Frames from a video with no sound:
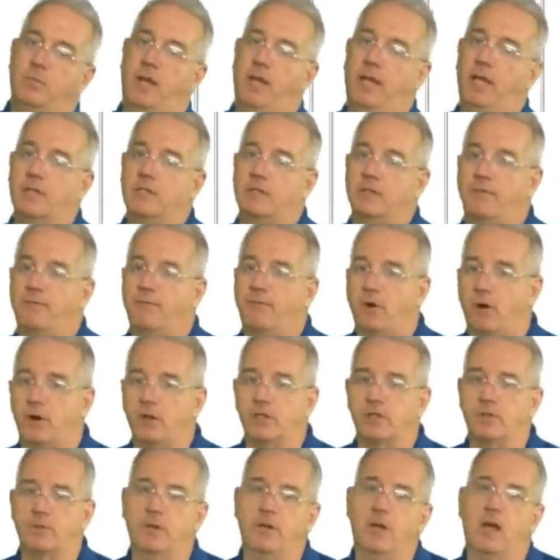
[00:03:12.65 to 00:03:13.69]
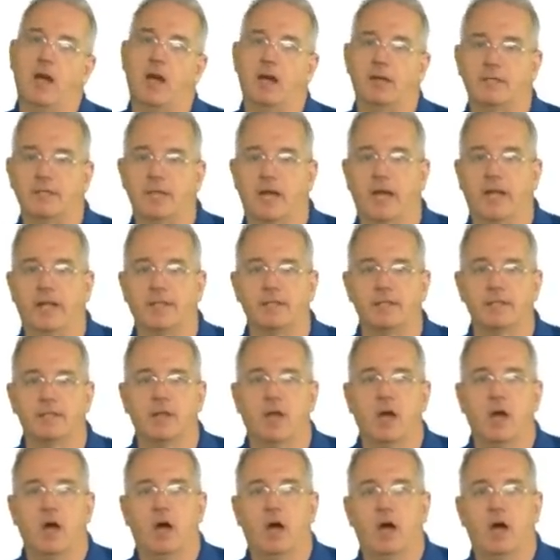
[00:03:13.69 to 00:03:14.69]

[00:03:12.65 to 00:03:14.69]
means the first three octets